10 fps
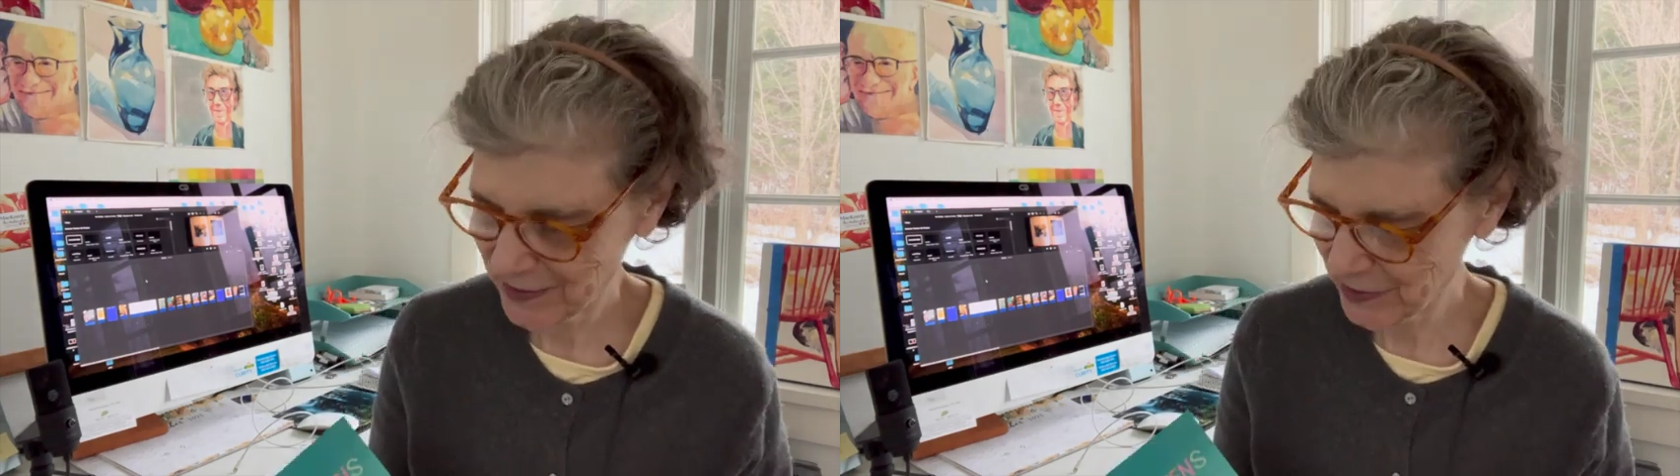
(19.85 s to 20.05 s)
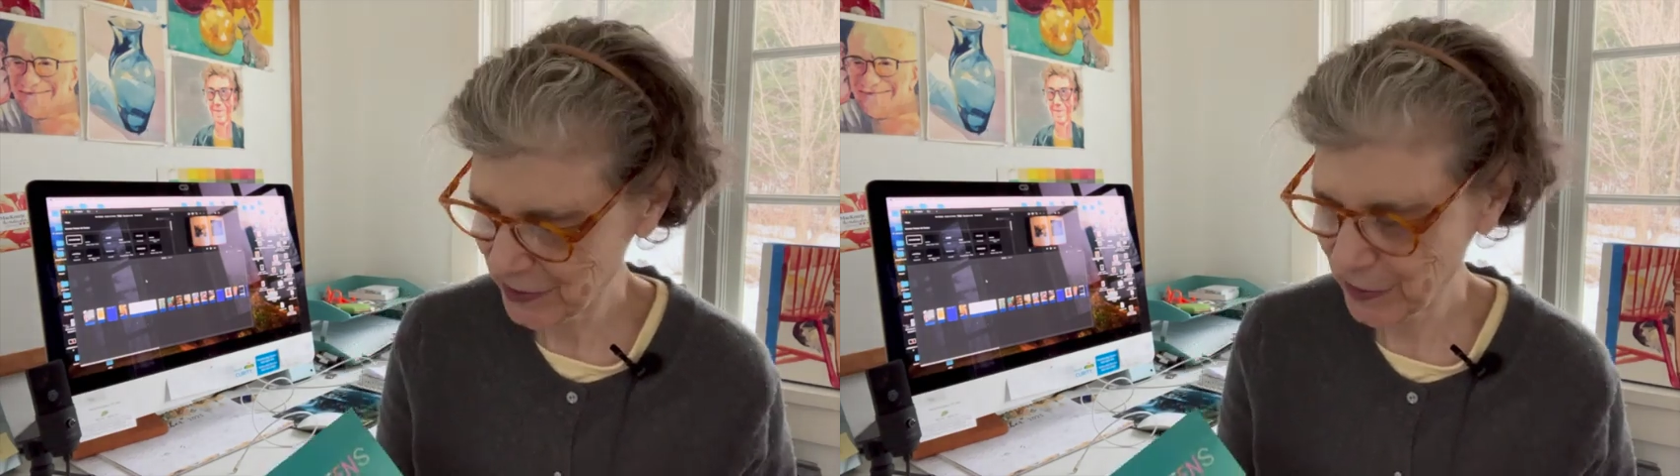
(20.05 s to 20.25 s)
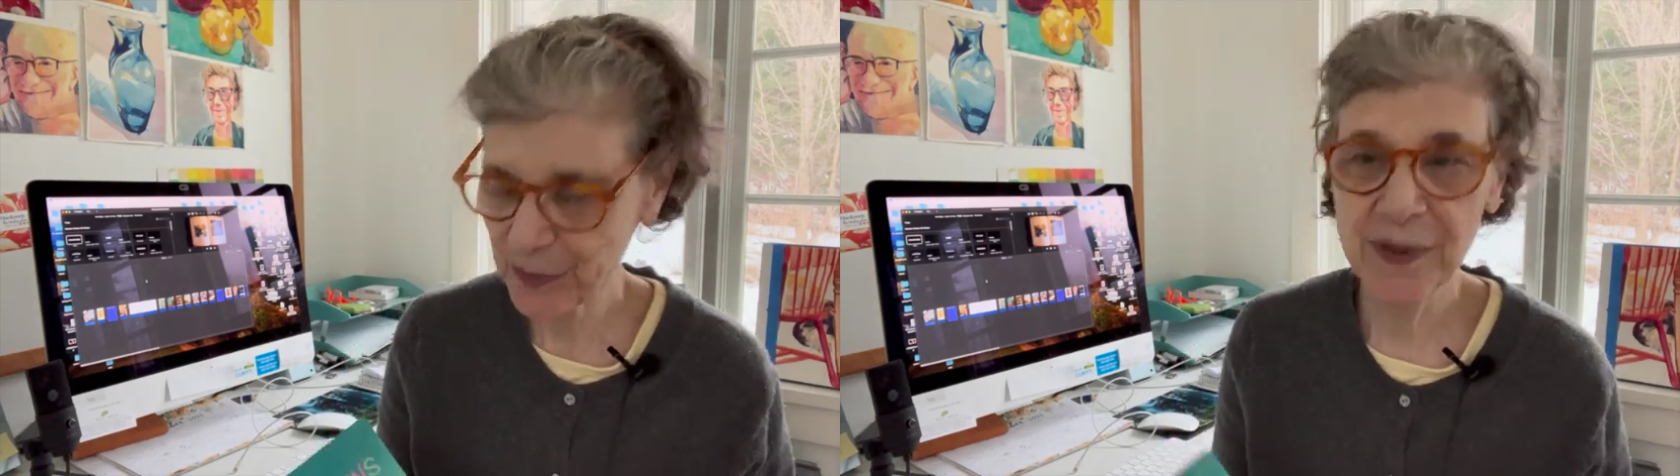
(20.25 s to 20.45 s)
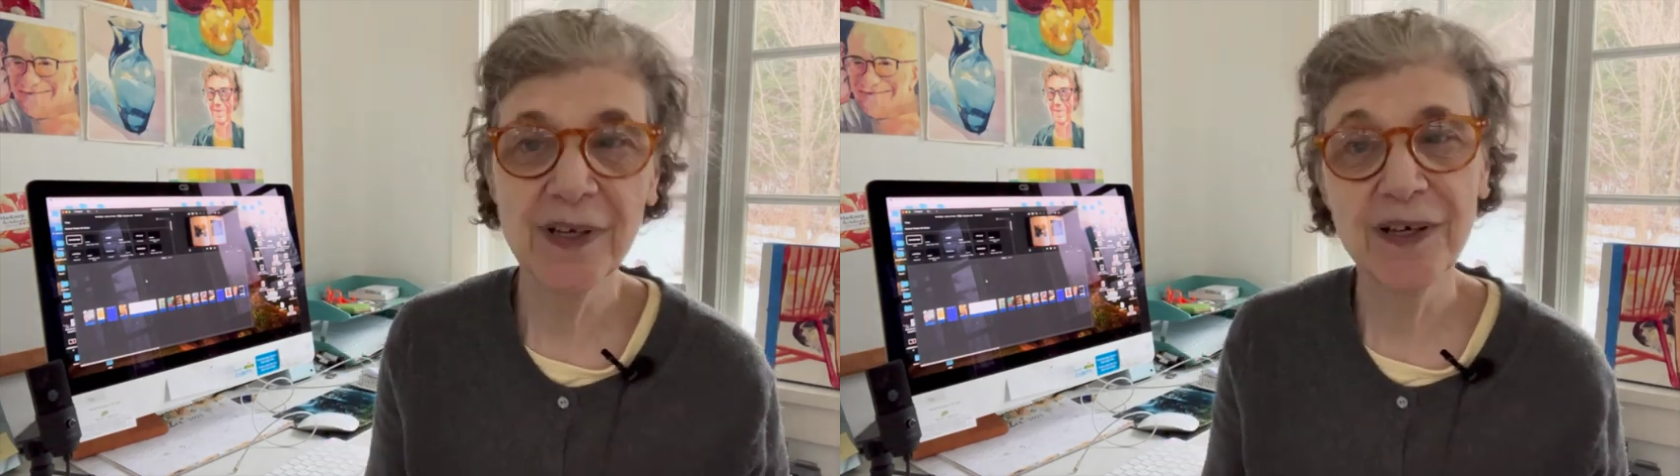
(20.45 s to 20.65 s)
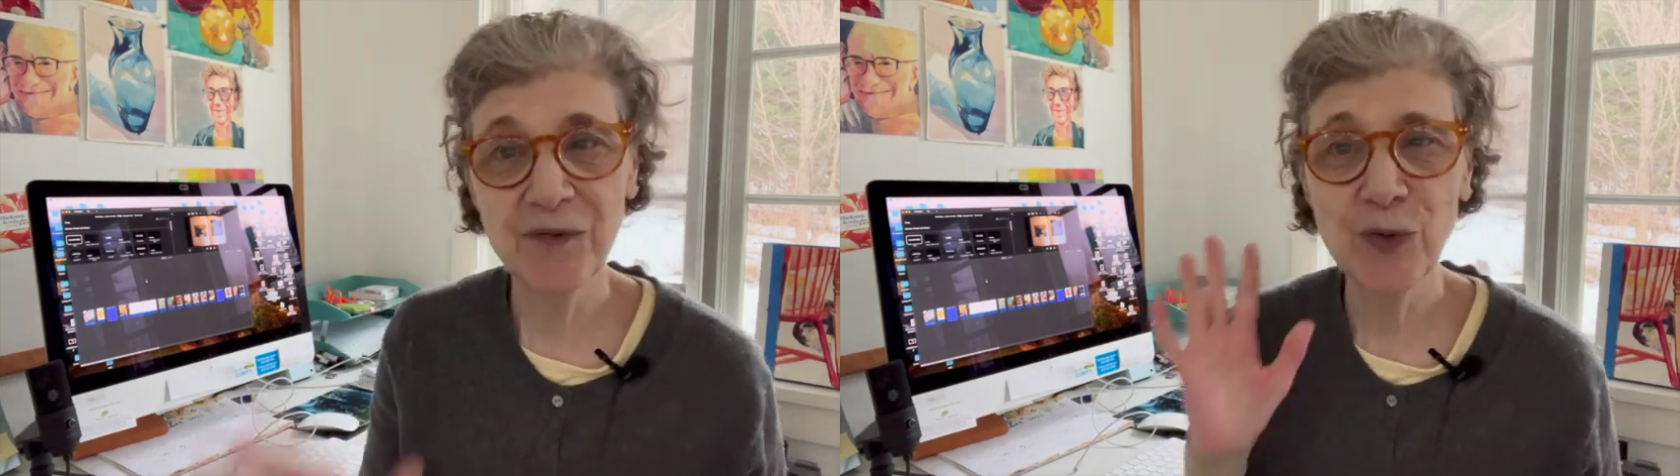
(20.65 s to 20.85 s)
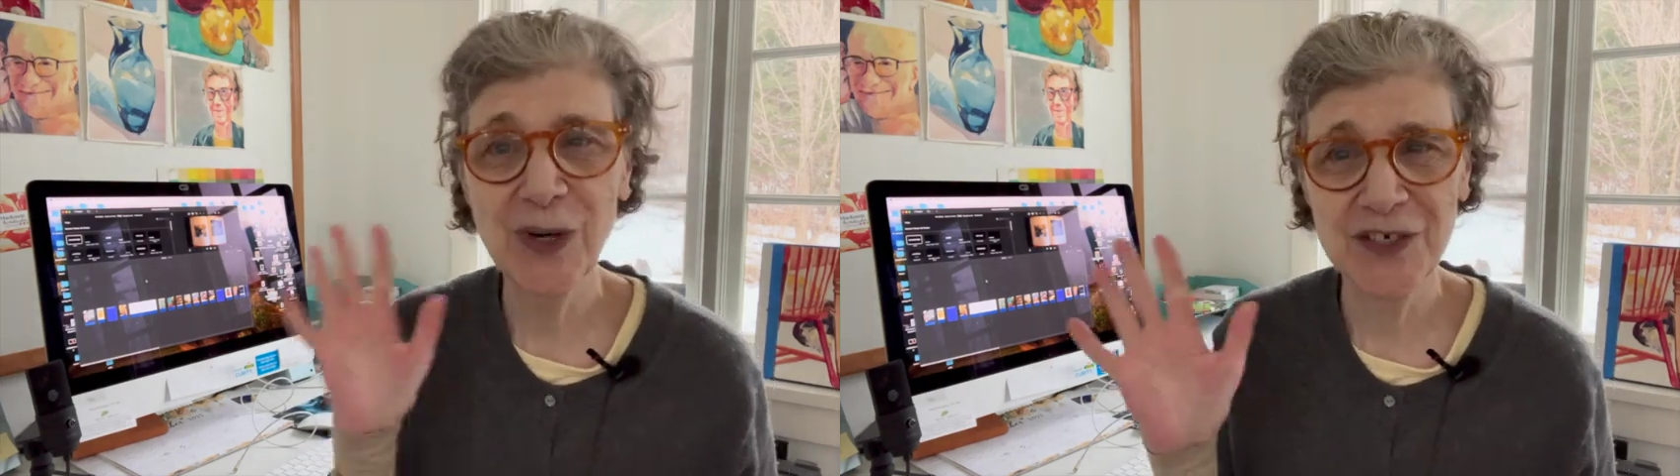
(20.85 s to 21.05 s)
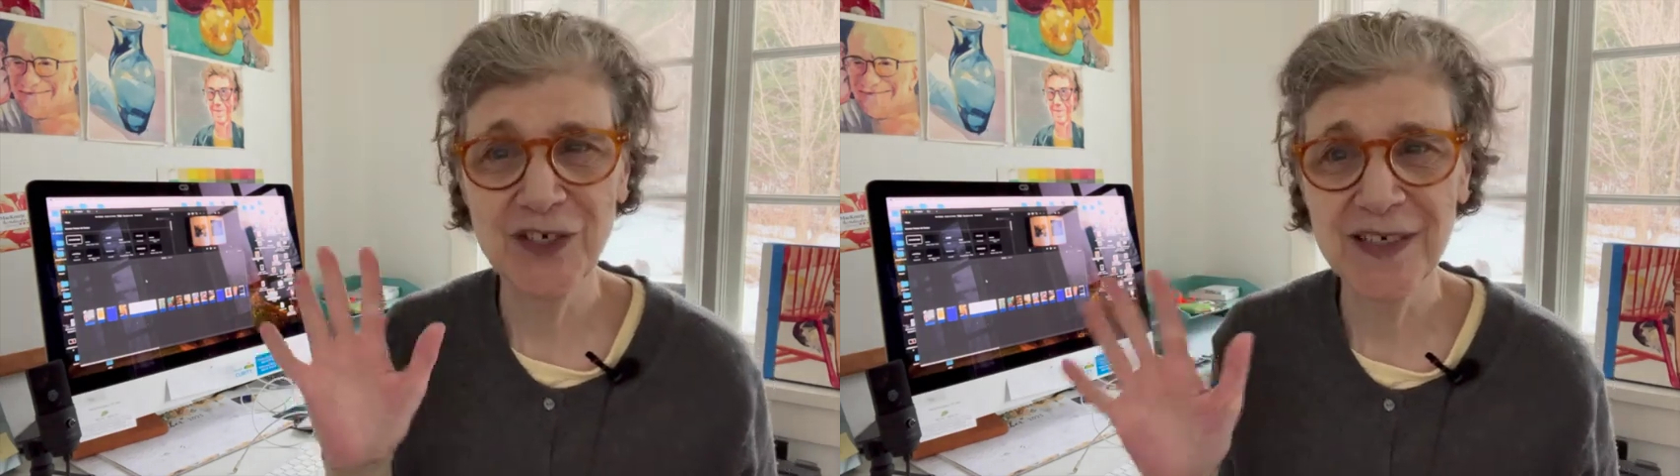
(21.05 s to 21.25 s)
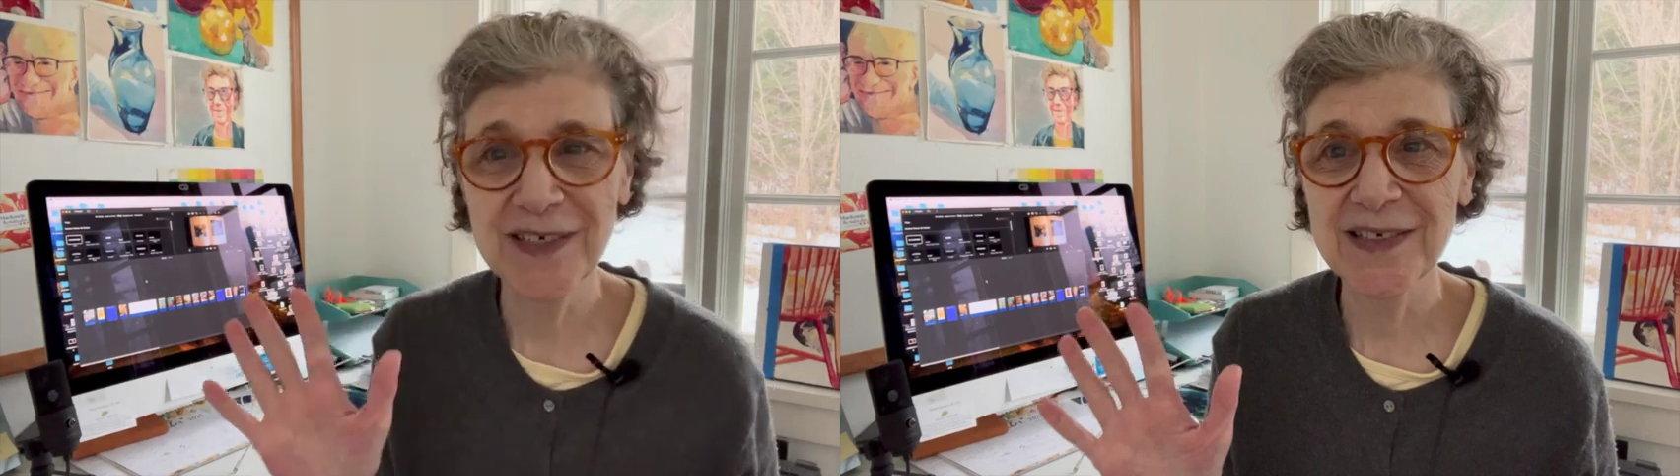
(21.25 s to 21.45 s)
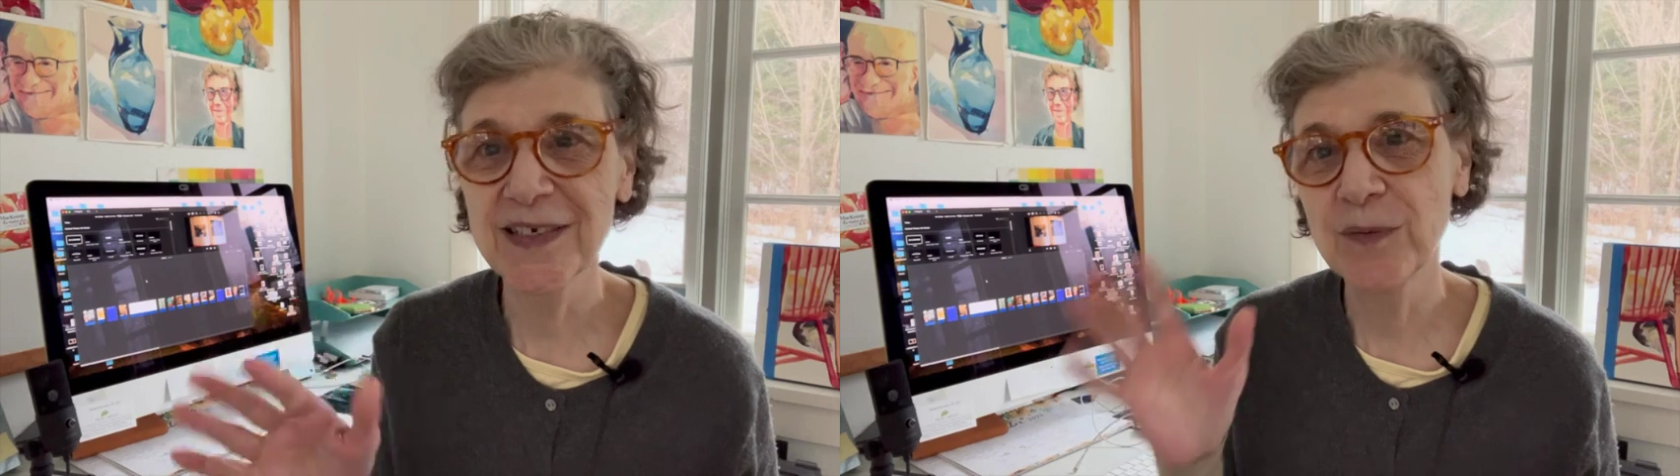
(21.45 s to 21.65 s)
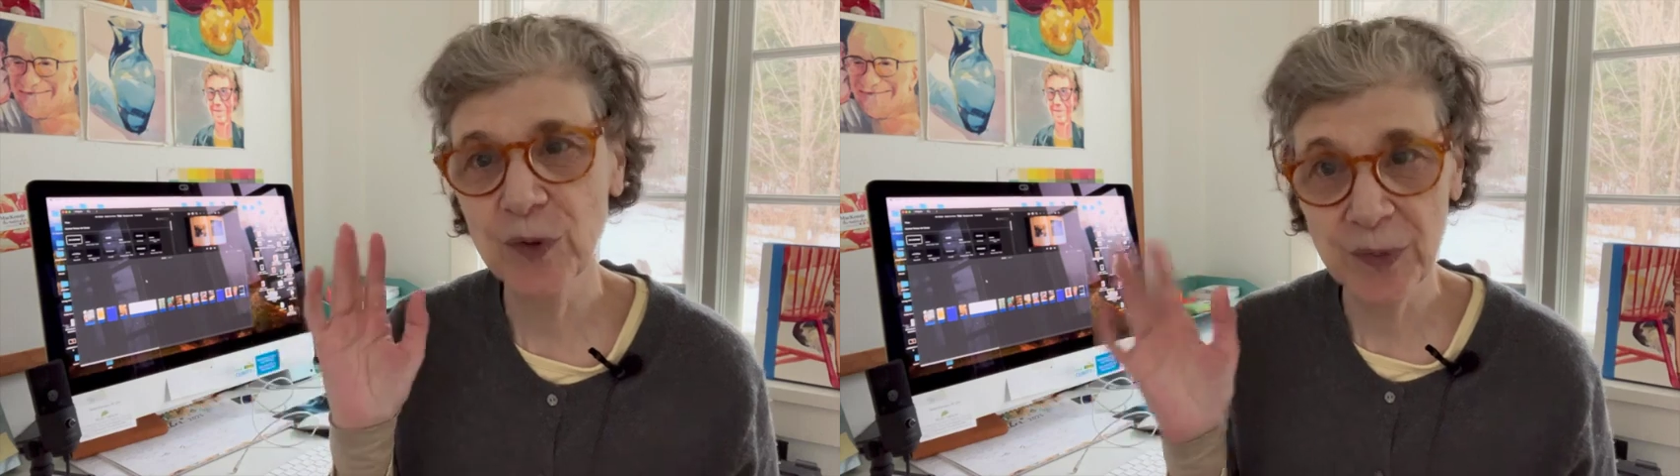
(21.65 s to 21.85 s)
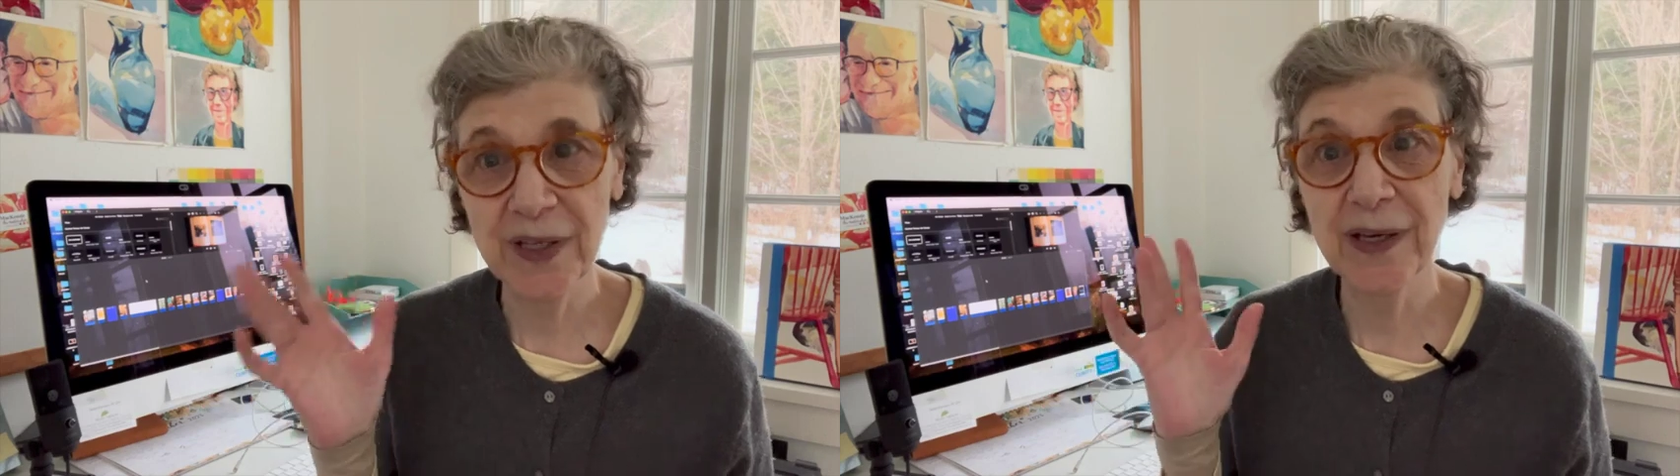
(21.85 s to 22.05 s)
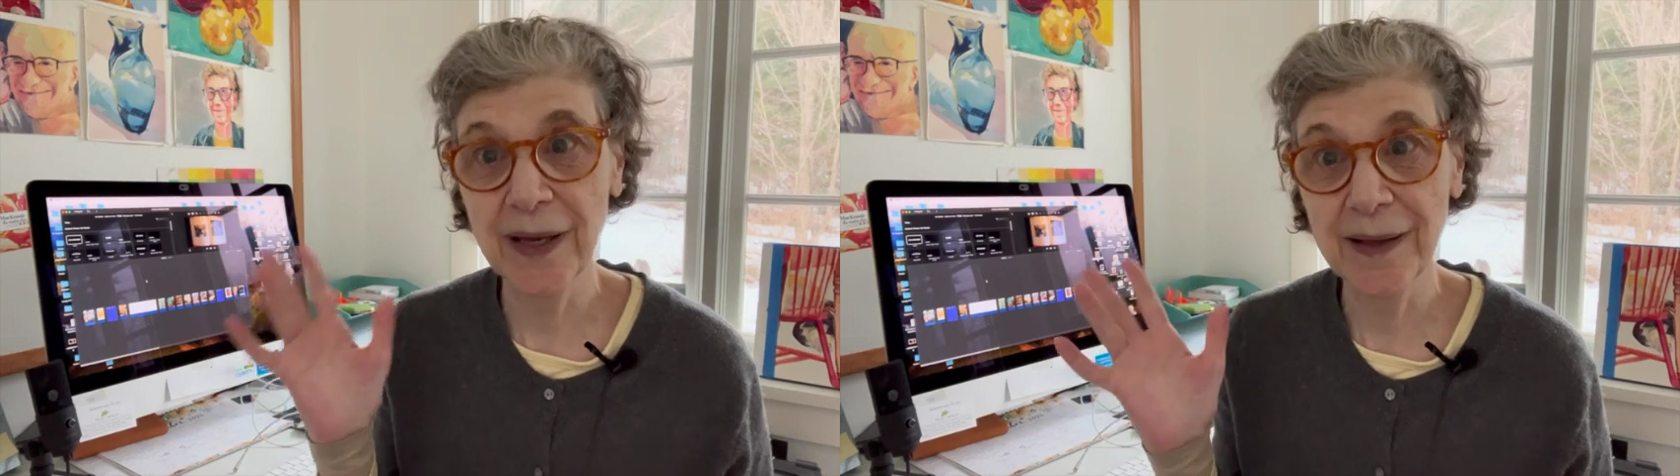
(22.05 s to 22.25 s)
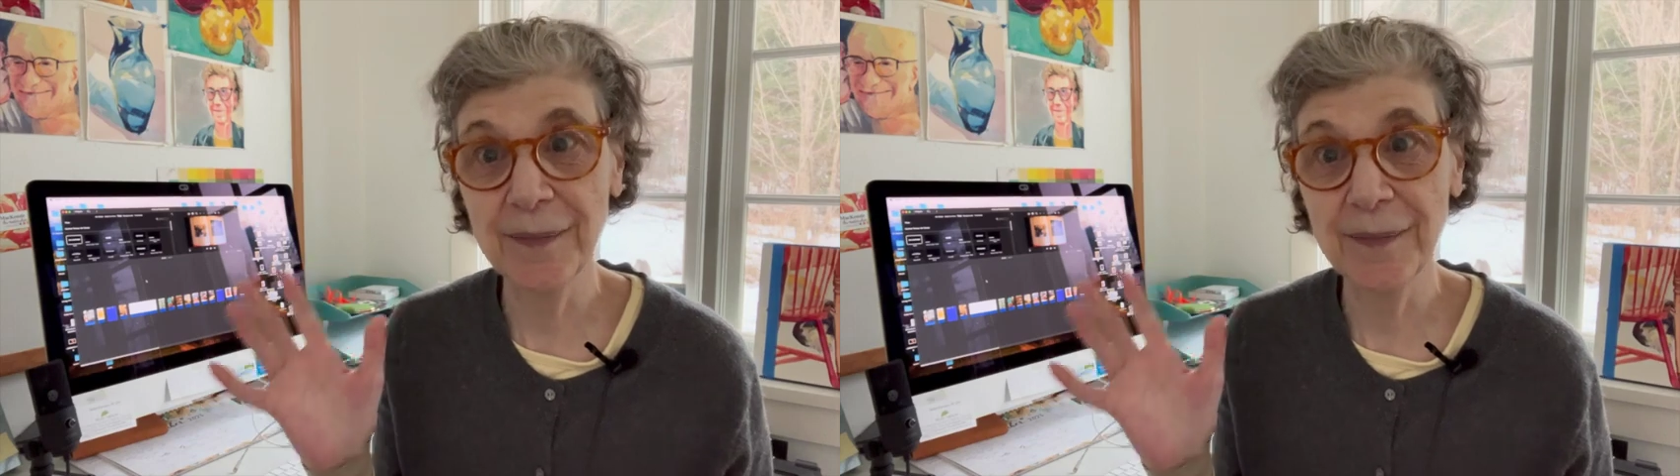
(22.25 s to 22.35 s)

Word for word: So if you watch this, it will be